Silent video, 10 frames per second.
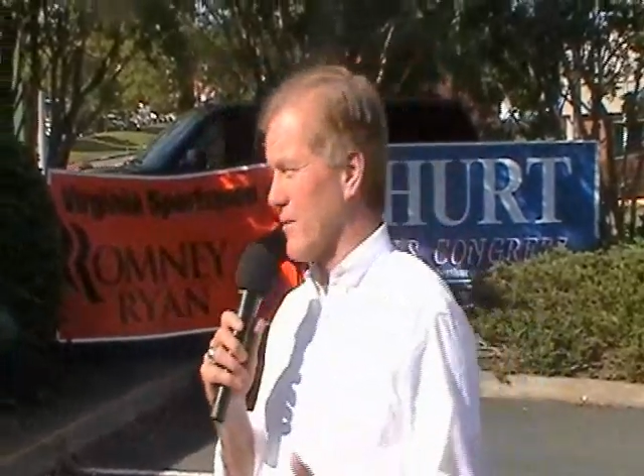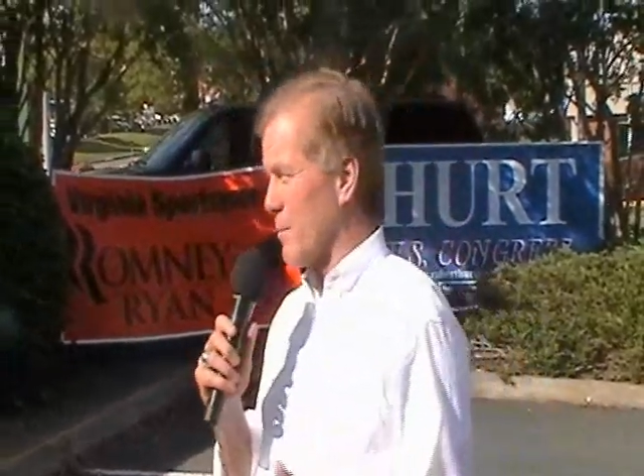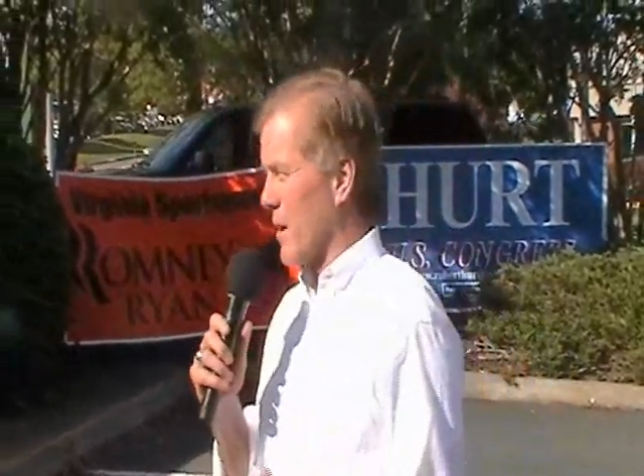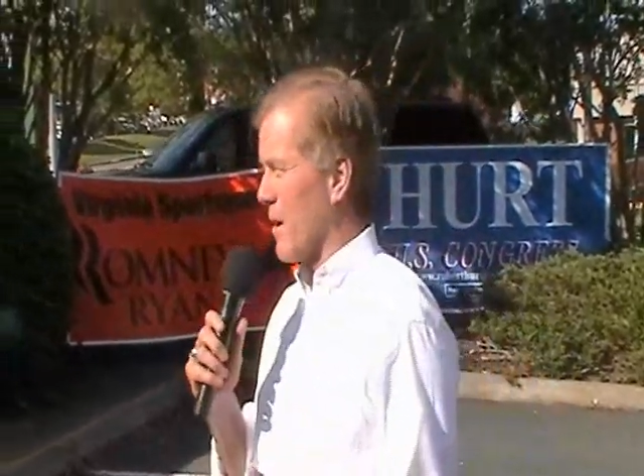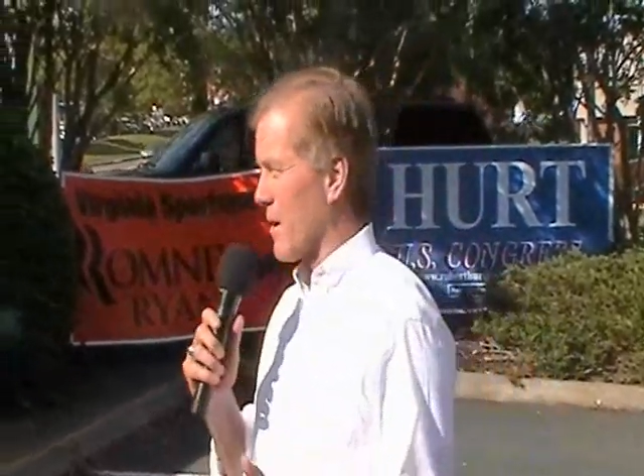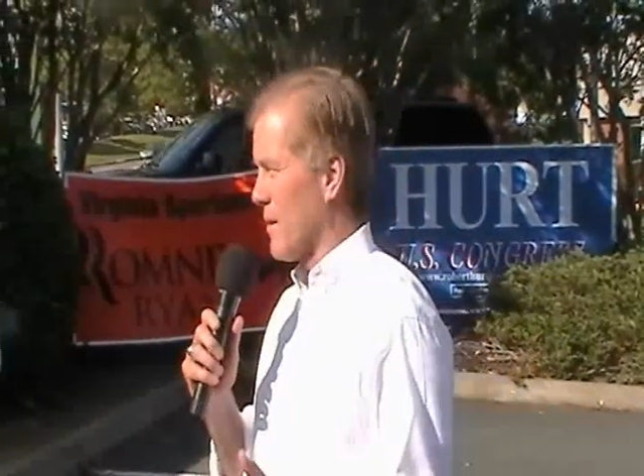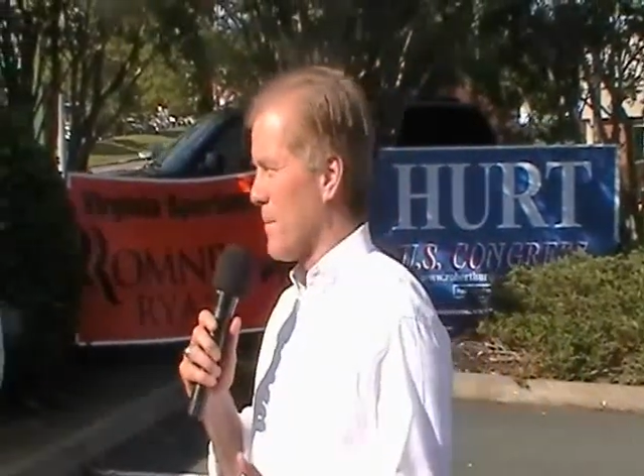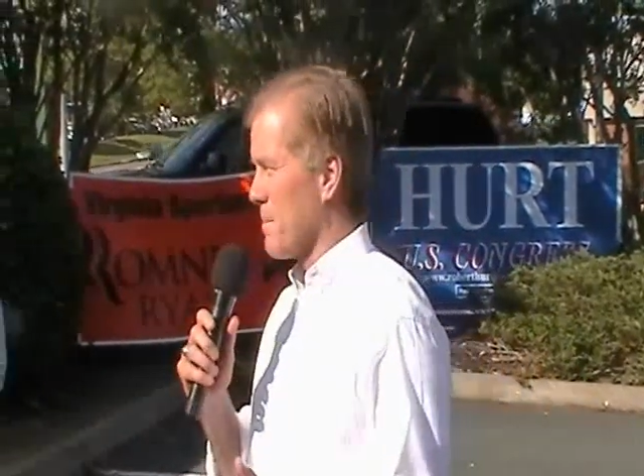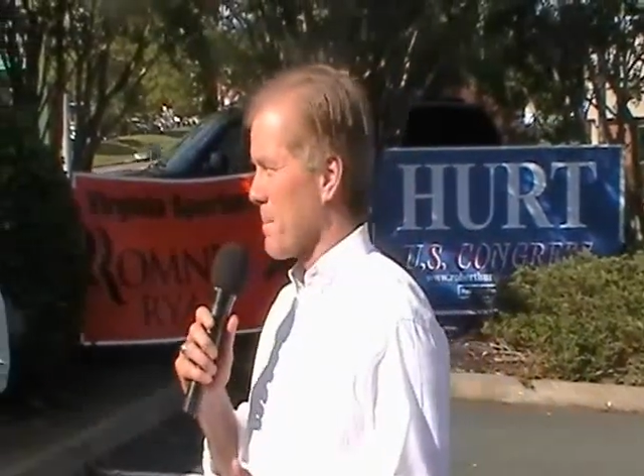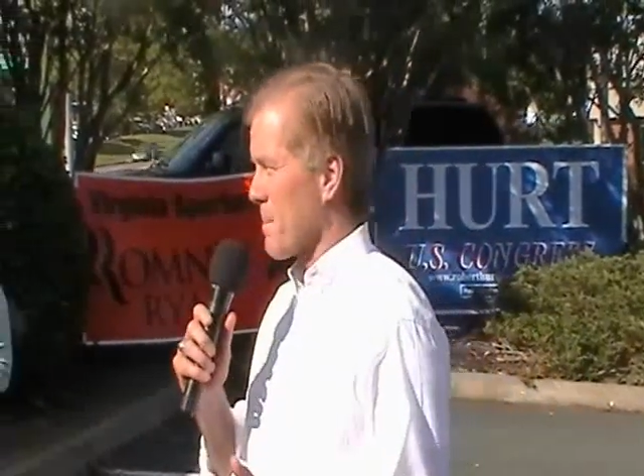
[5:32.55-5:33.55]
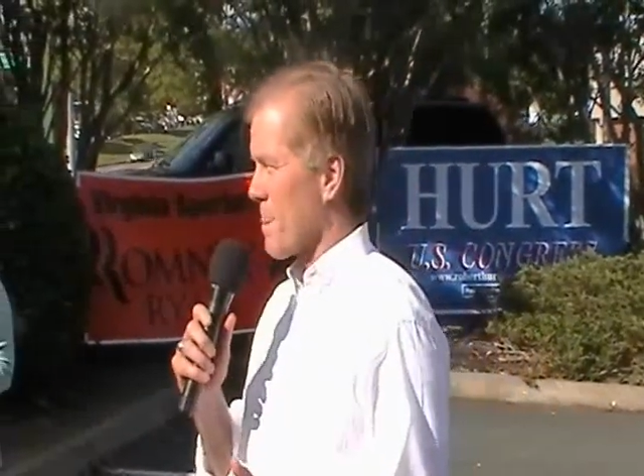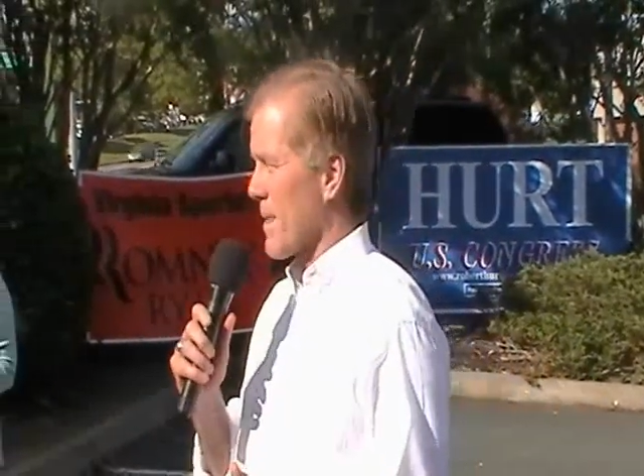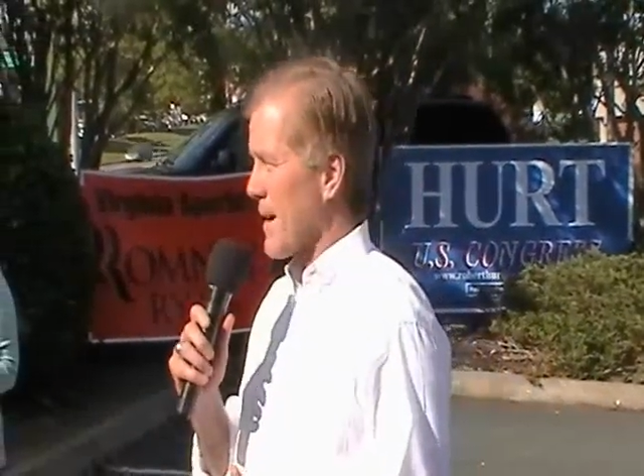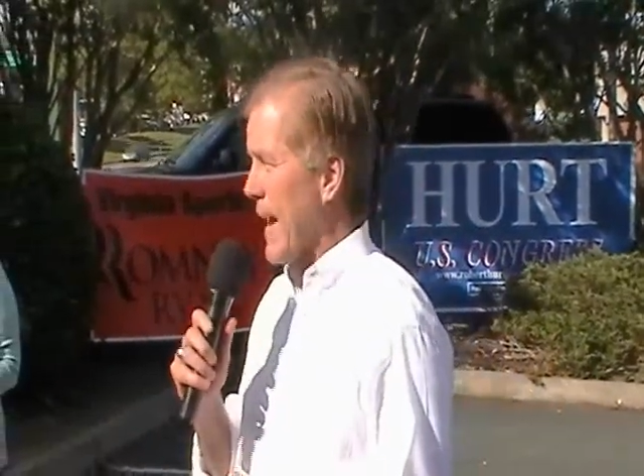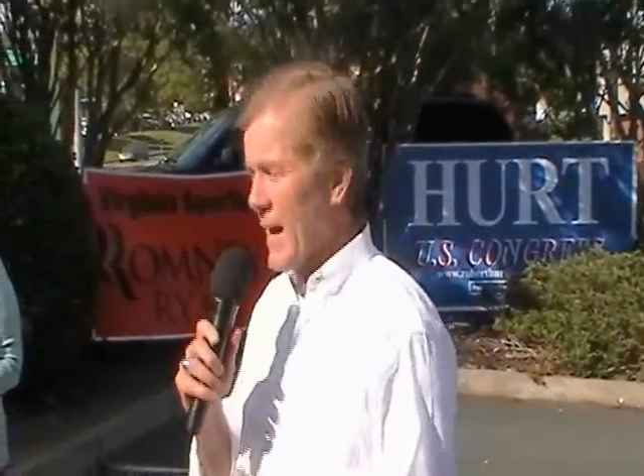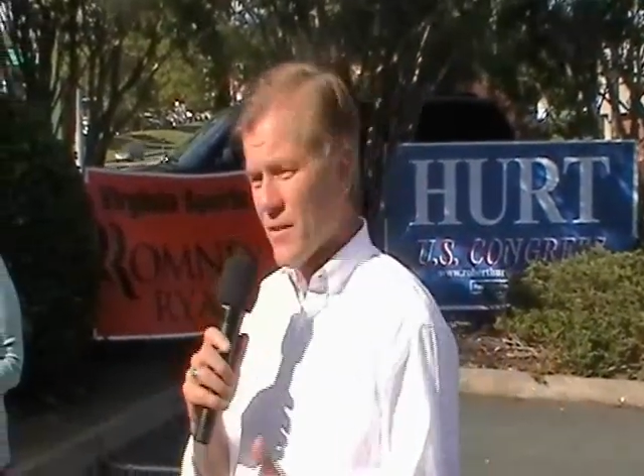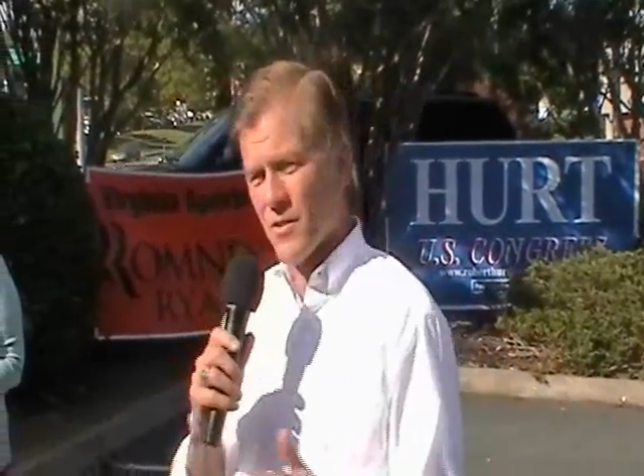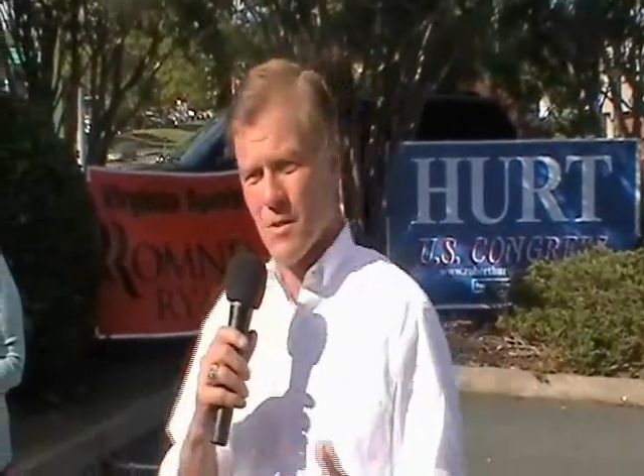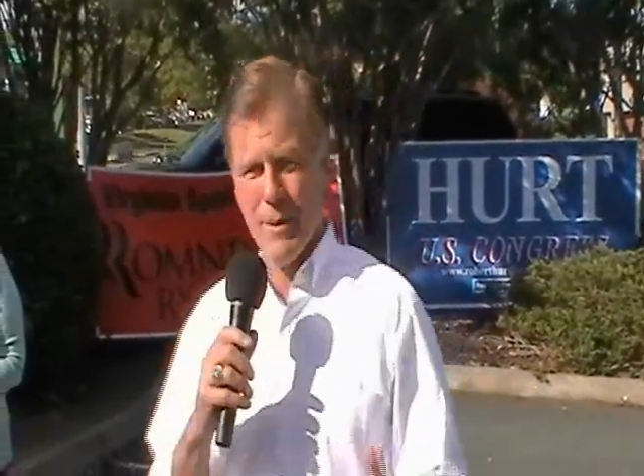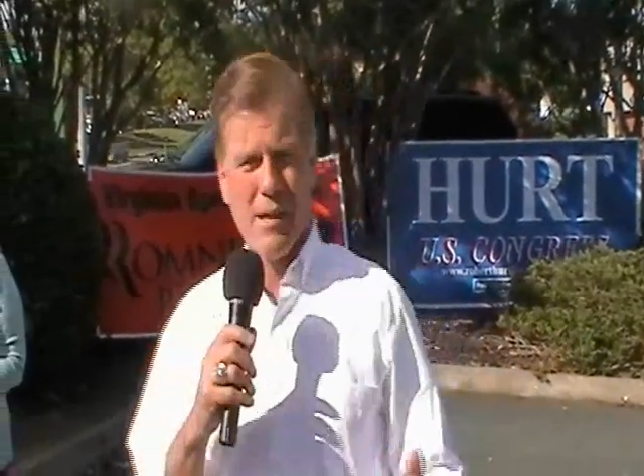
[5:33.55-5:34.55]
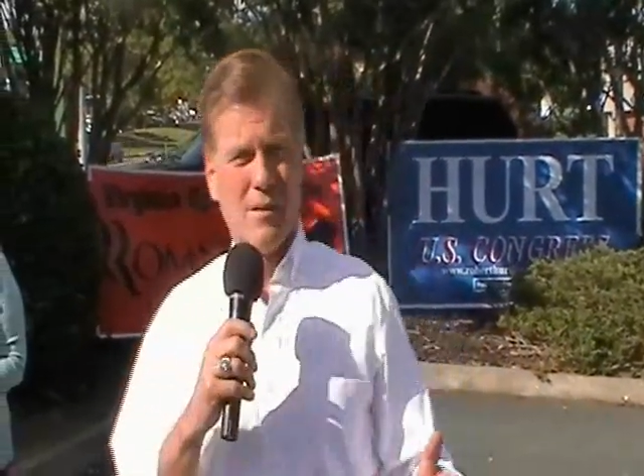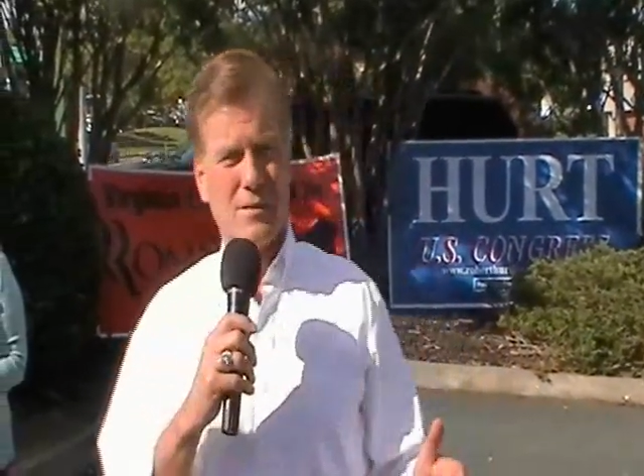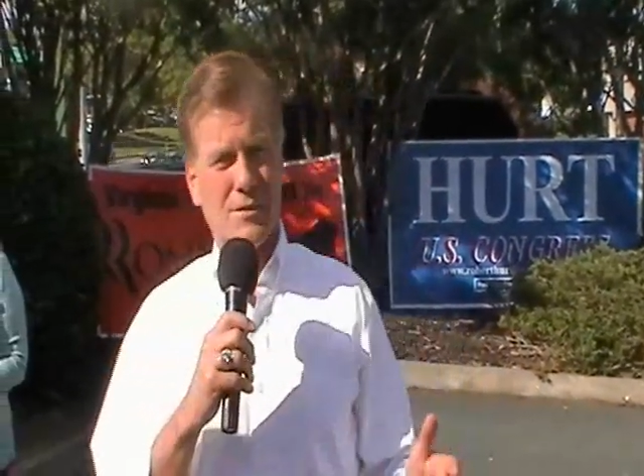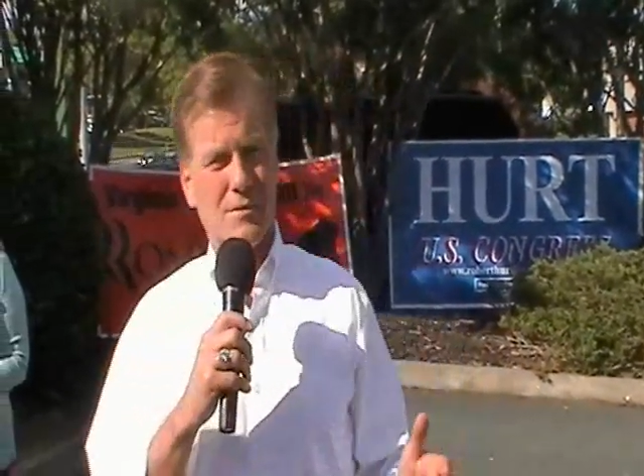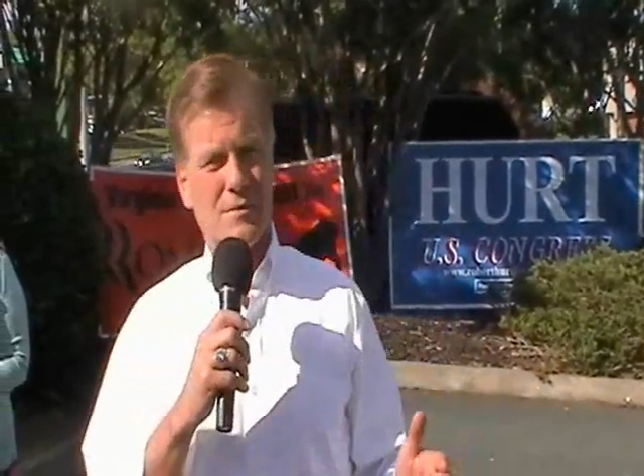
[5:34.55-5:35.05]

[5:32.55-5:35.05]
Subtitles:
of America hangs in the balance.